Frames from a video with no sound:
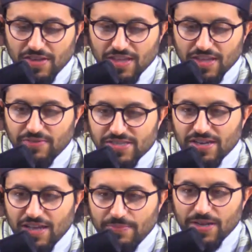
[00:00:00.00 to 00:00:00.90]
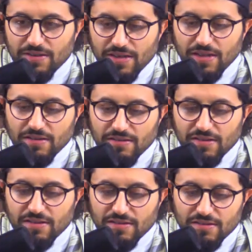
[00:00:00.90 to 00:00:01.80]
giving salam
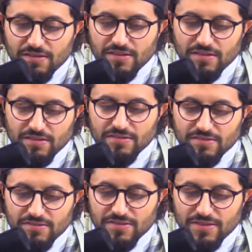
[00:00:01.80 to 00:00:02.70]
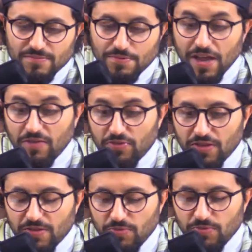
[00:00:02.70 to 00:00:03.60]
and praying for the
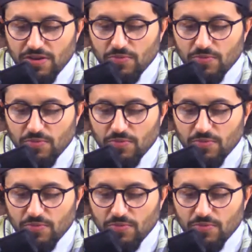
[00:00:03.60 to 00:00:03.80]
community.